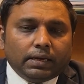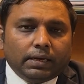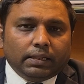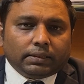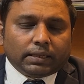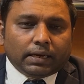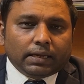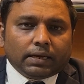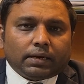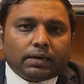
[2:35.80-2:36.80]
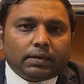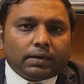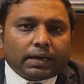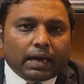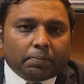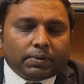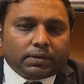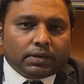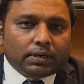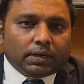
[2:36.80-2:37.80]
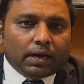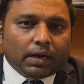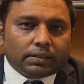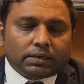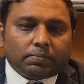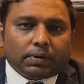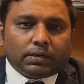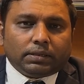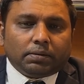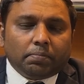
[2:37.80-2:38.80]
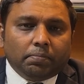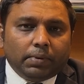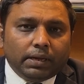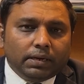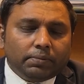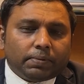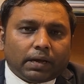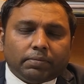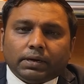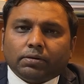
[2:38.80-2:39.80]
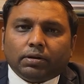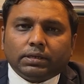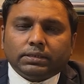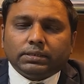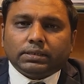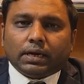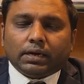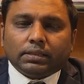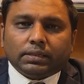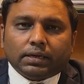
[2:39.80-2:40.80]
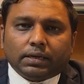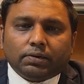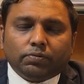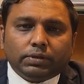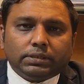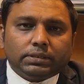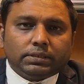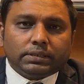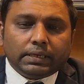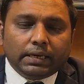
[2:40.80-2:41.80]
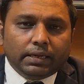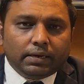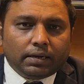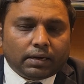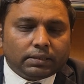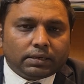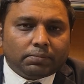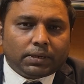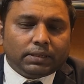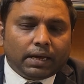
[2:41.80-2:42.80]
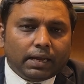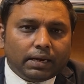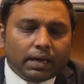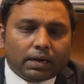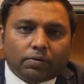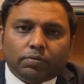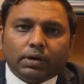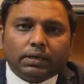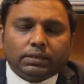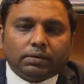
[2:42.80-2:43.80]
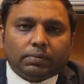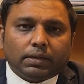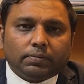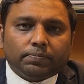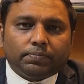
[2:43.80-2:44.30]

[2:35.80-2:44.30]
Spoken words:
In Telangana capital, Hyderabad, many private colleges are there, which is in Hyderabad and around Hyderabad.